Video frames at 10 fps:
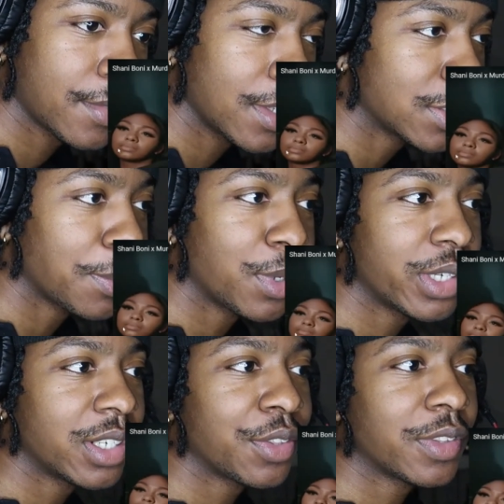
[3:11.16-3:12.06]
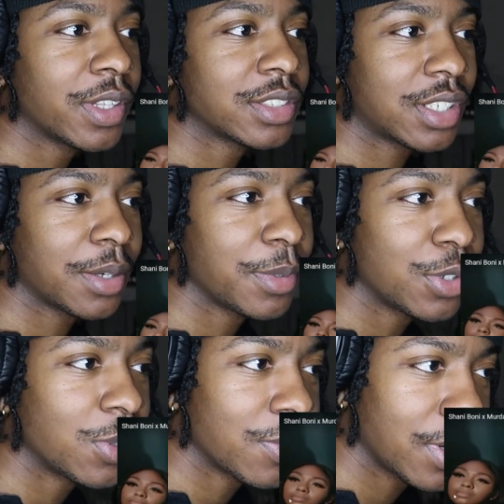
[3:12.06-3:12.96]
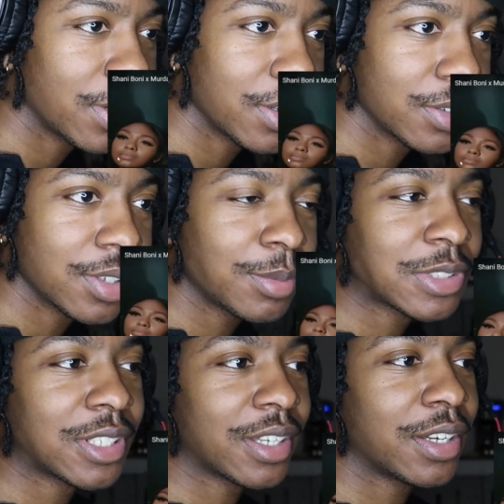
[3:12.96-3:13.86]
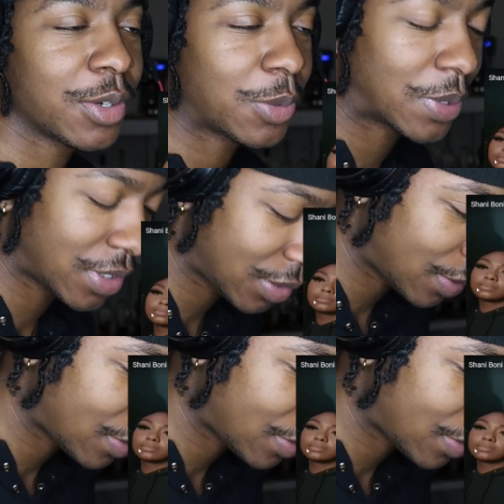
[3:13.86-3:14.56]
There's a million other things I could be doing right now. And I'm stuck in here with these